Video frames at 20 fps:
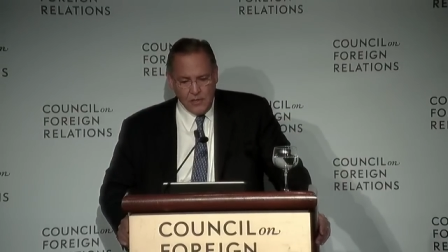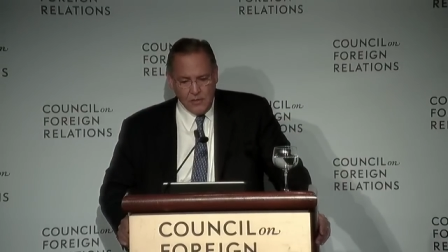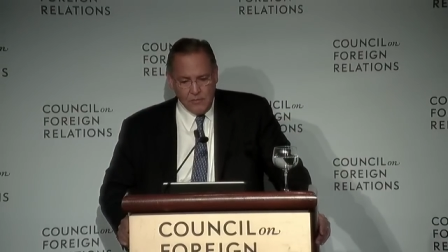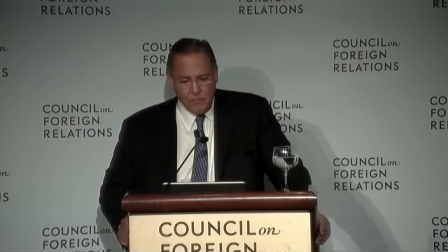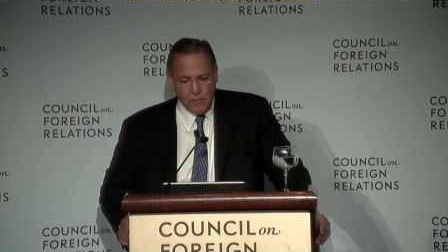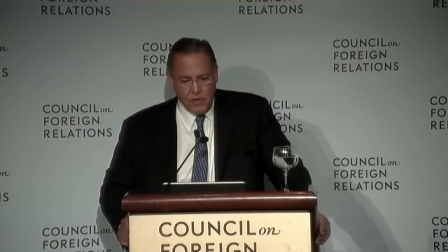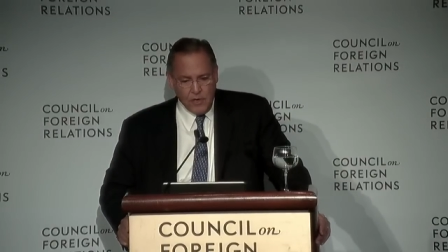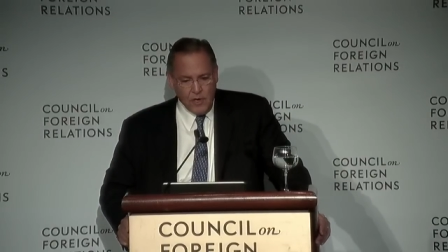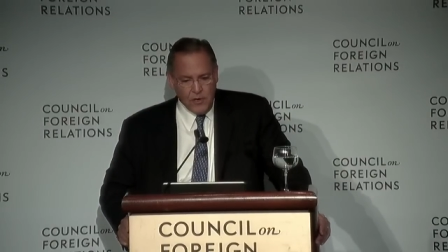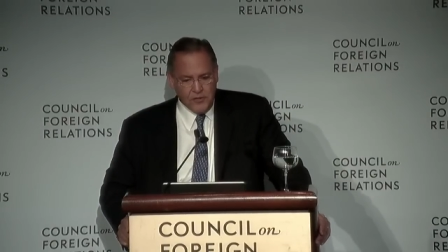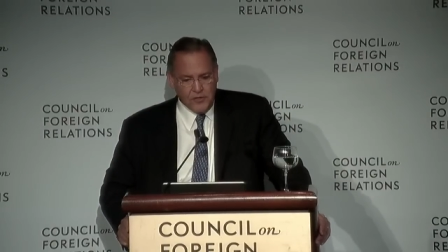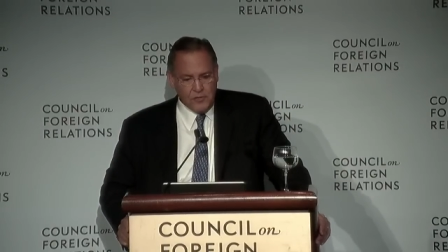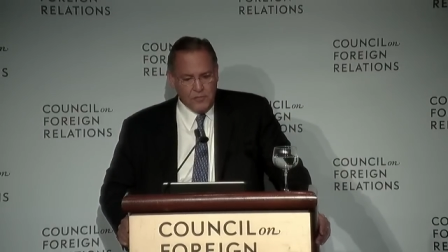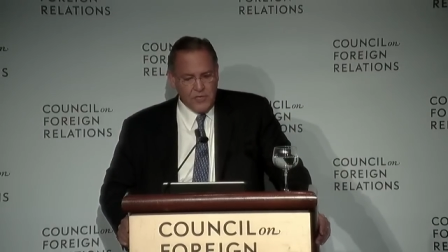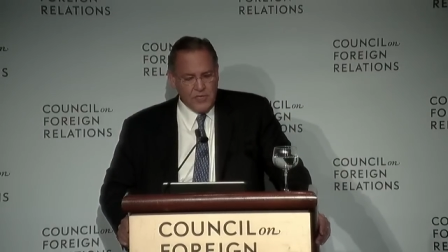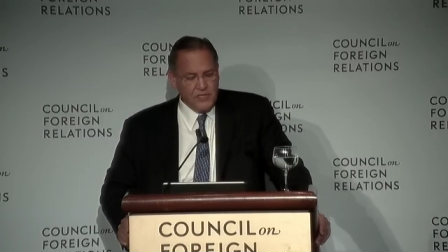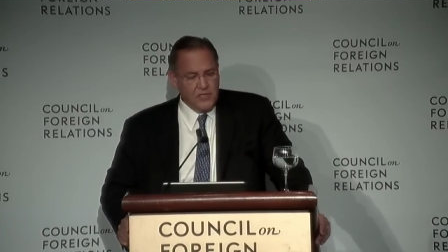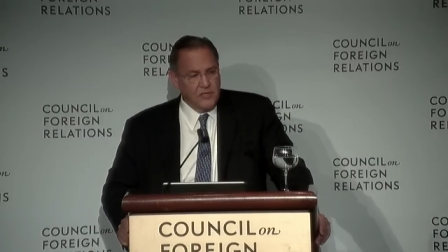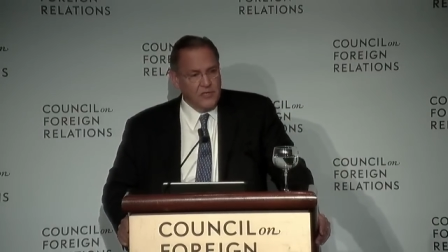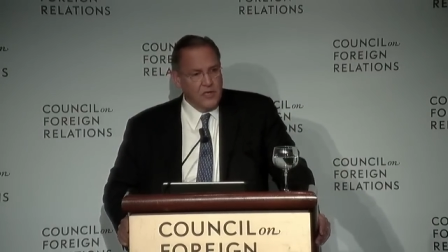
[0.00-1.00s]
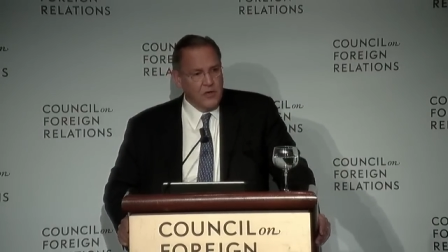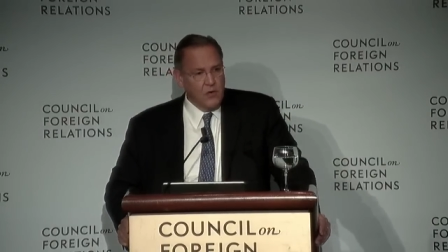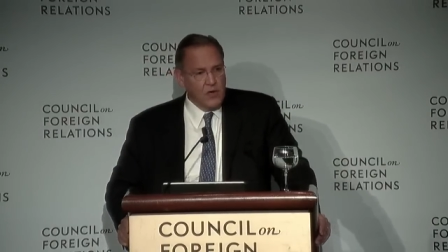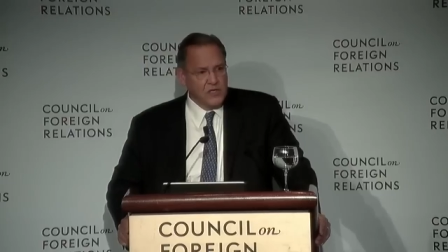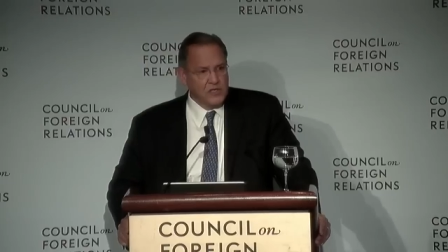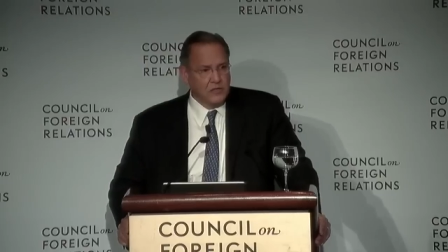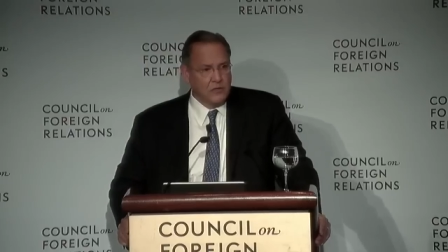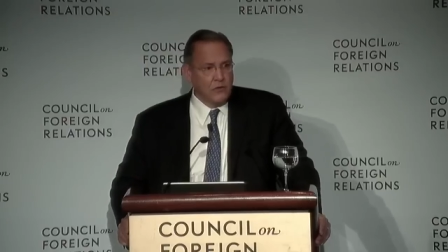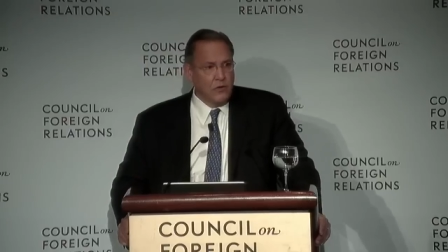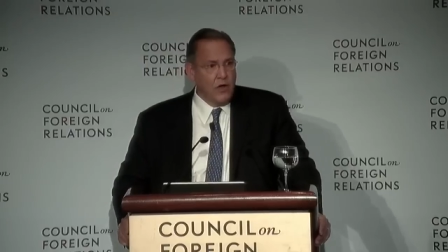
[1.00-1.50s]
But it also means that the U
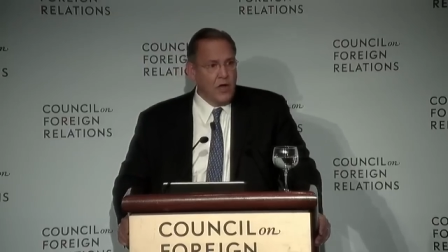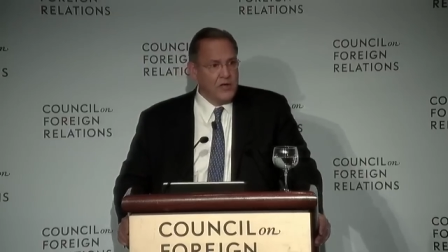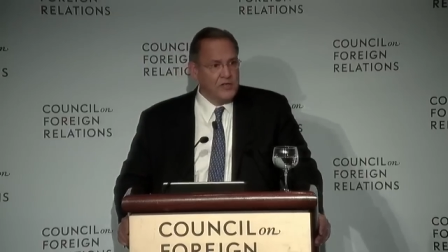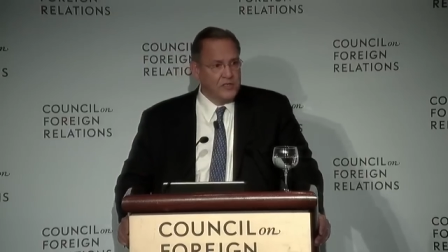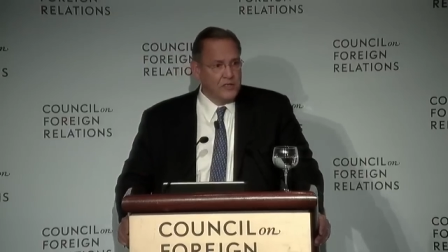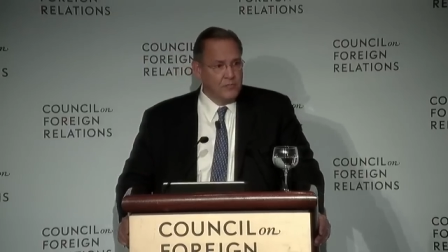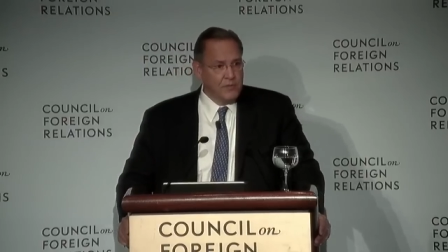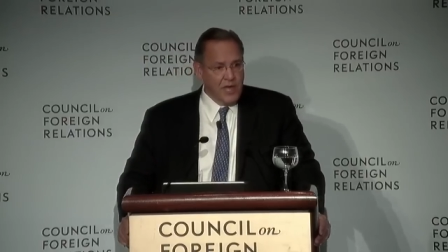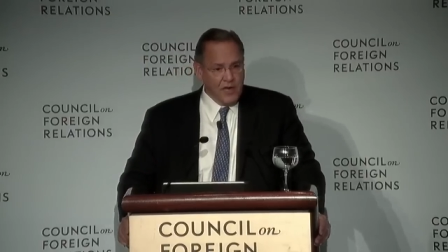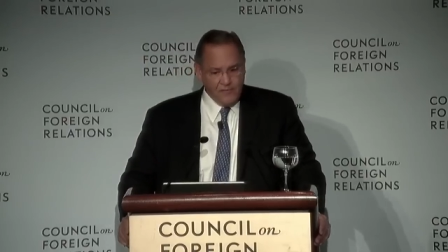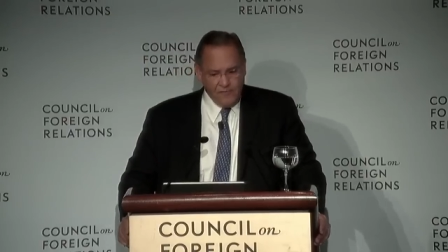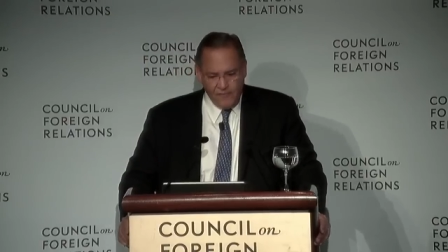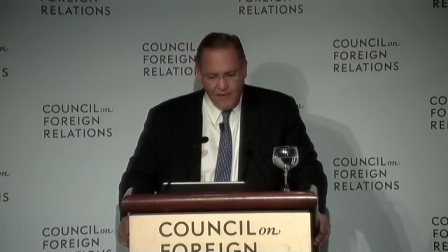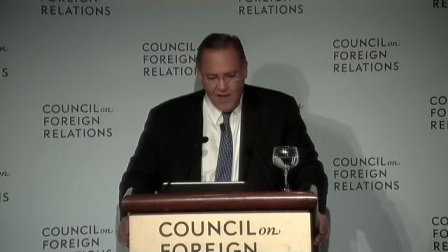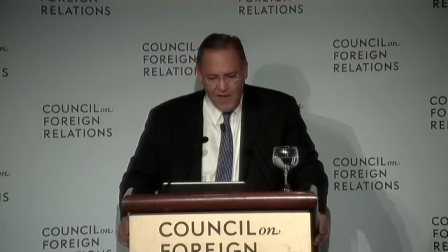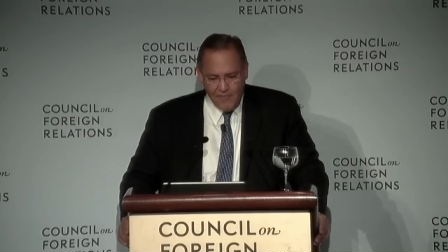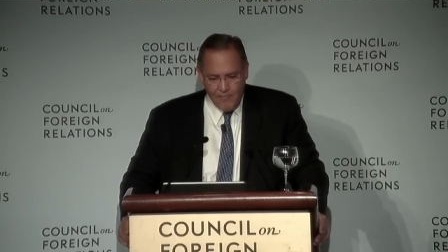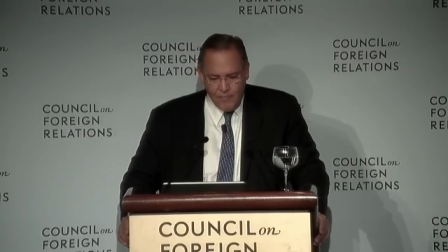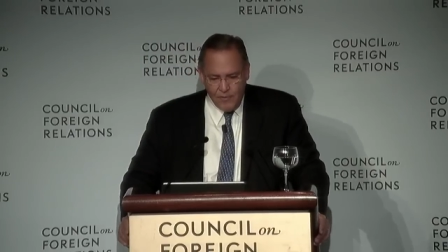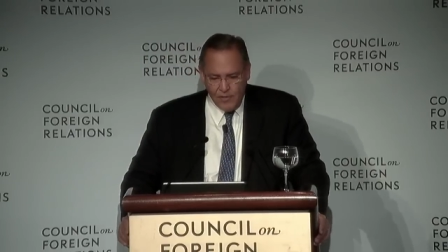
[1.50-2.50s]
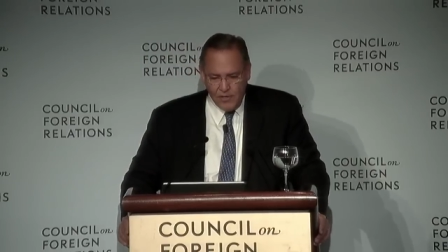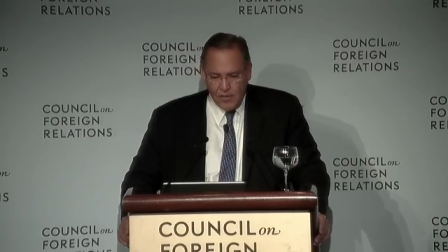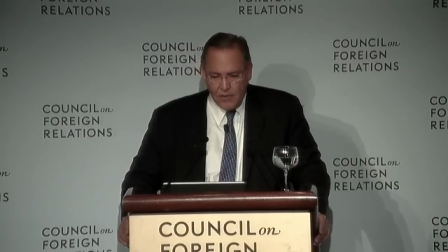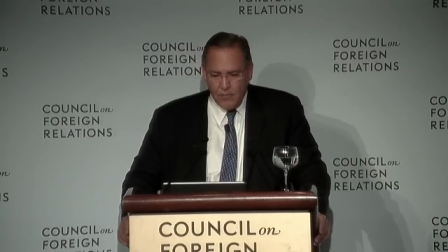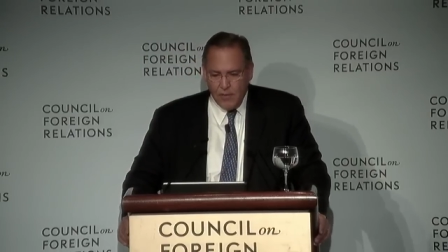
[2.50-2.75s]
S lost about five million